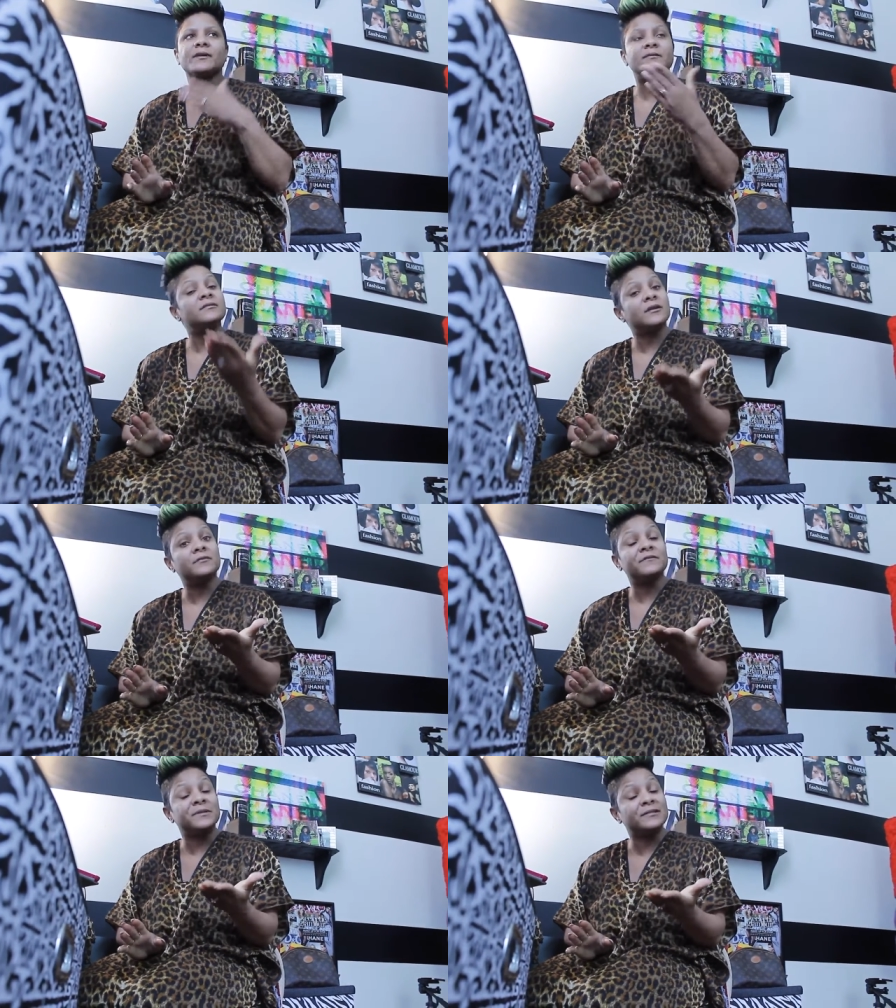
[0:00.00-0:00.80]
you know,
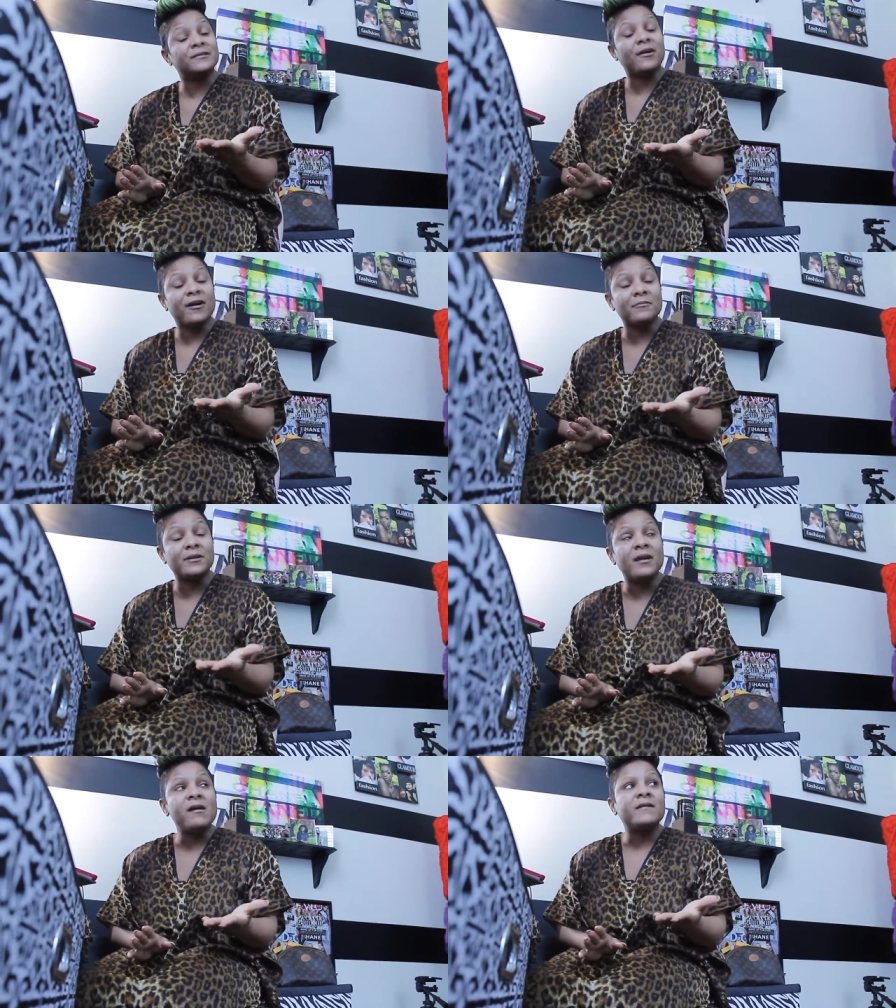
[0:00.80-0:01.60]
we've been in the
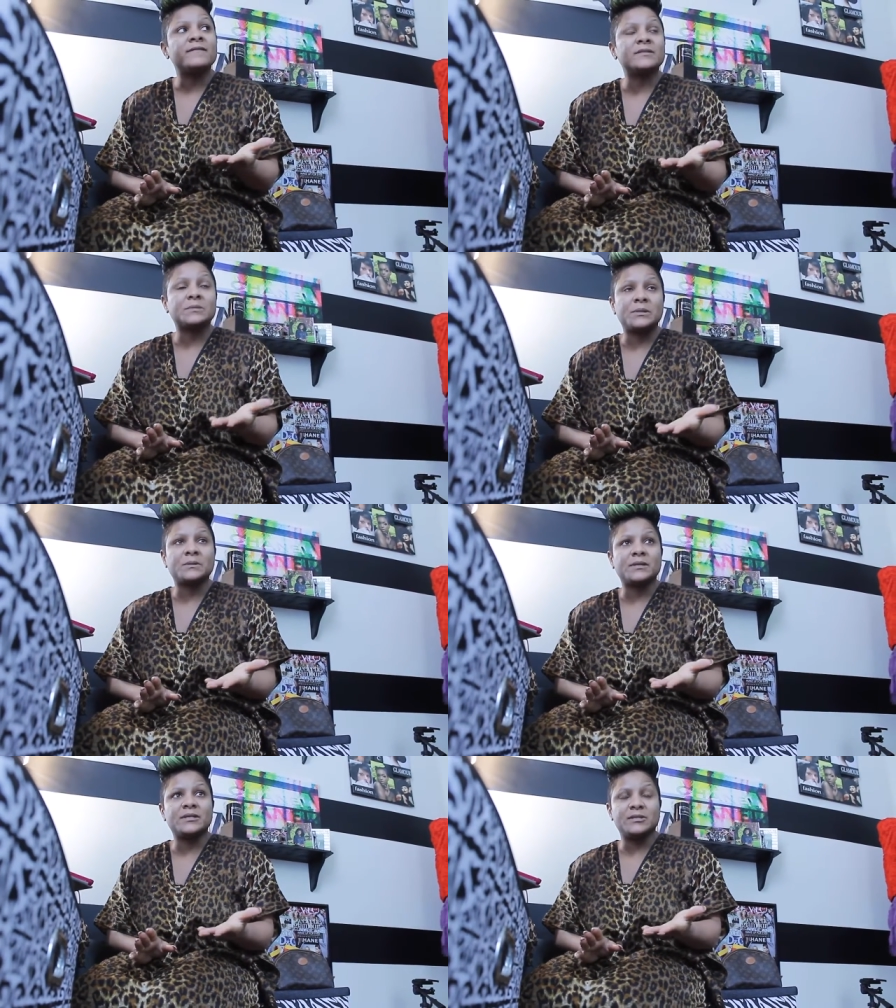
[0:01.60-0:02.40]
Army for
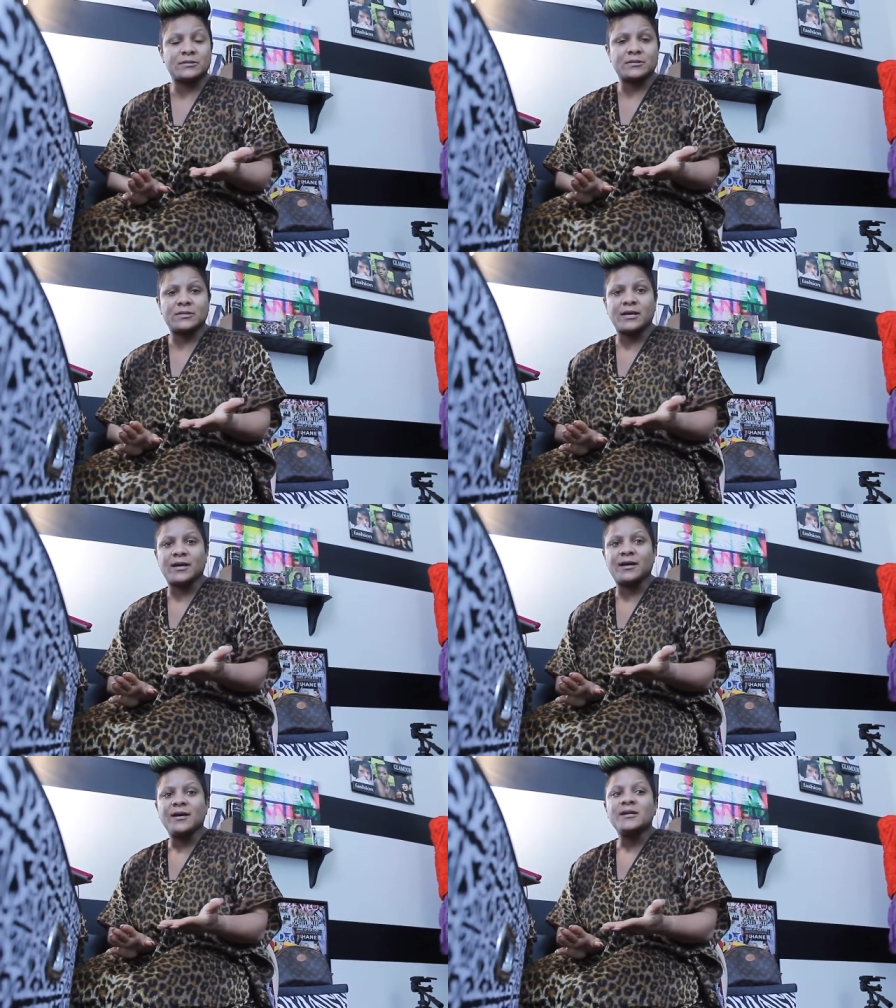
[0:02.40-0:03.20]
twenty-one years
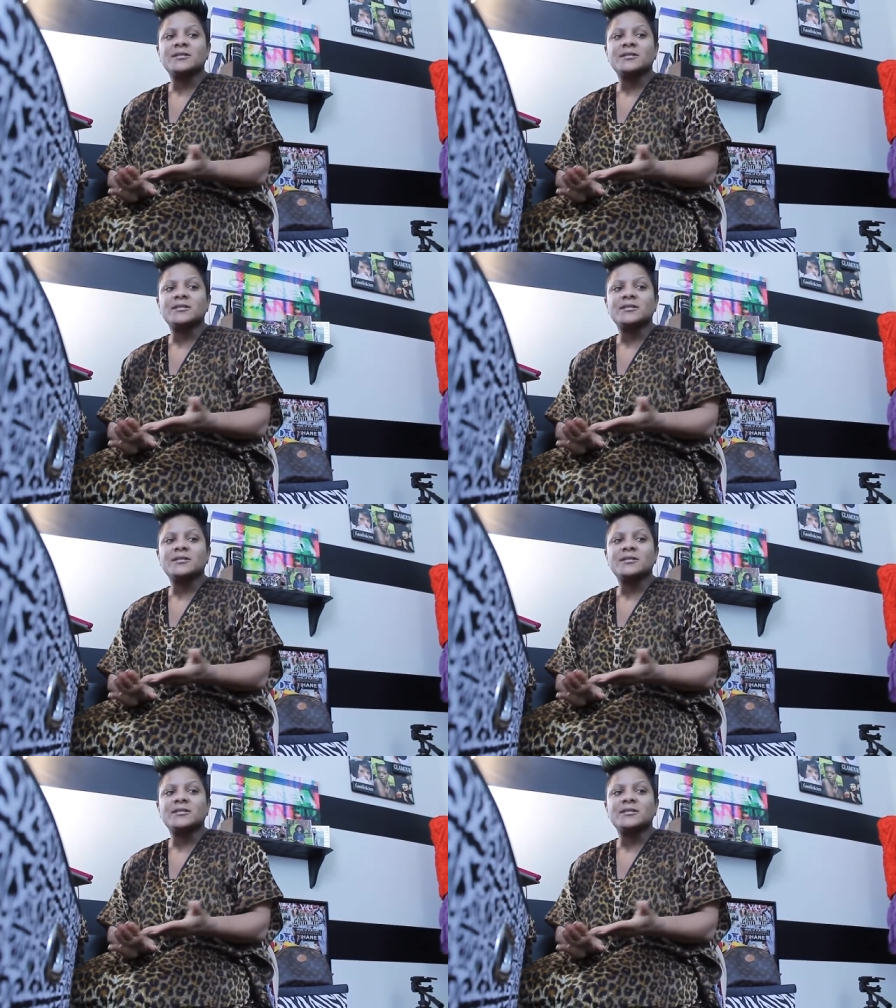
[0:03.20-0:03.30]
now.